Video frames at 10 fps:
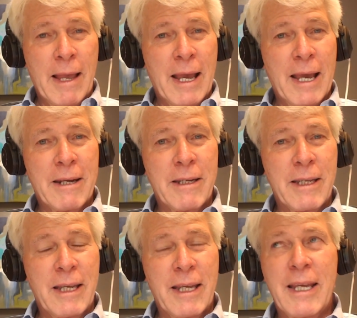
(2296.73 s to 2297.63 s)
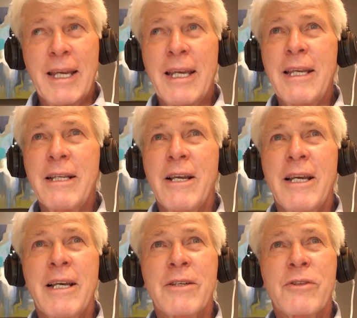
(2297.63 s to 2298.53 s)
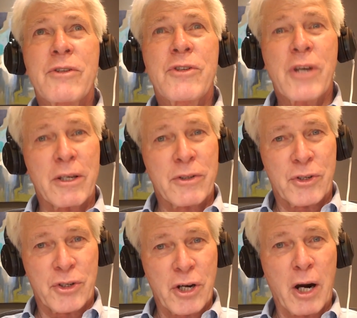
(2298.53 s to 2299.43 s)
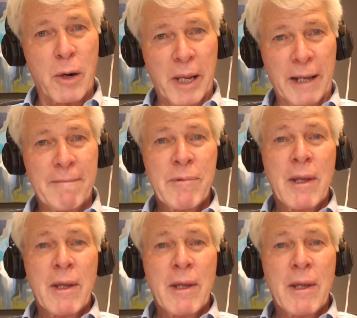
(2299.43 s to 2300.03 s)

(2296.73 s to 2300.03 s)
And he is just charming.